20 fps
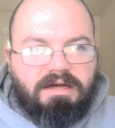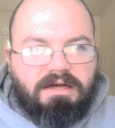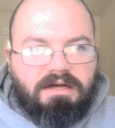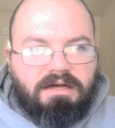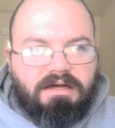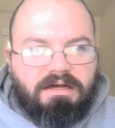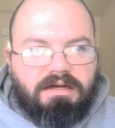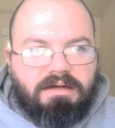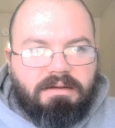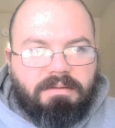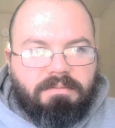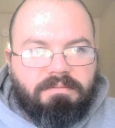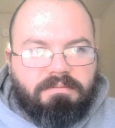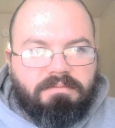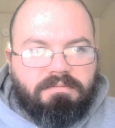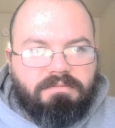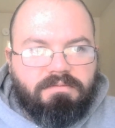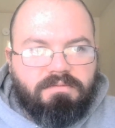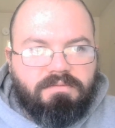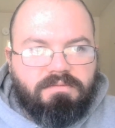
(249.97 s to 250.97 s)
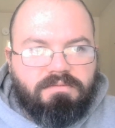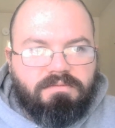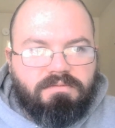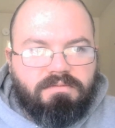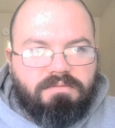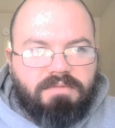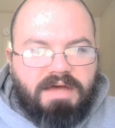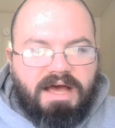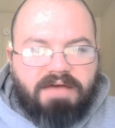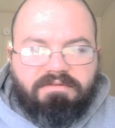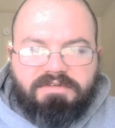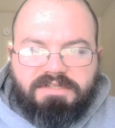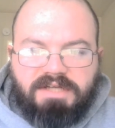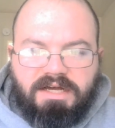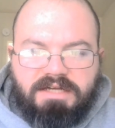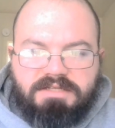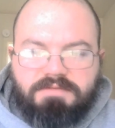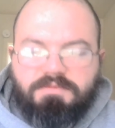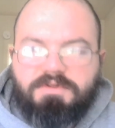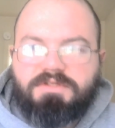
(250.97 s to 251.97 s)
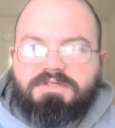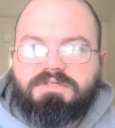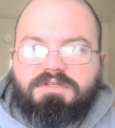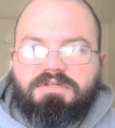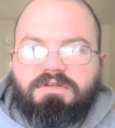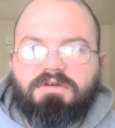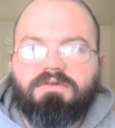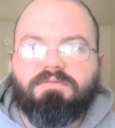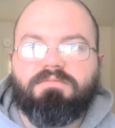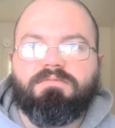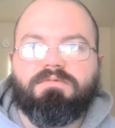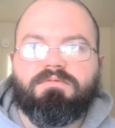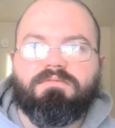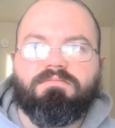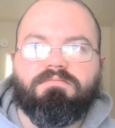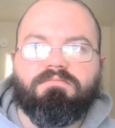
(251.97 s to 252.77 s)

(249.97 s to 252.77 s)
um, advertisements, you know,